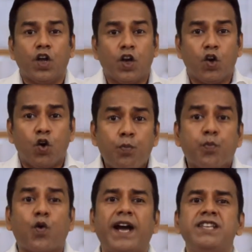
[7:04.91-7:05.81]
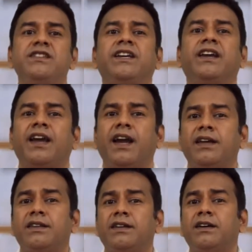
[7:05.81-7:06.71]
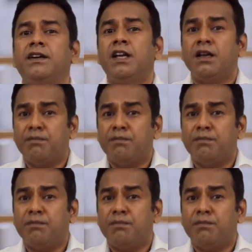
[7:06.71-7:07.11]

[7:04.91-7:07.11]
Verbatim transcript: low pricing and the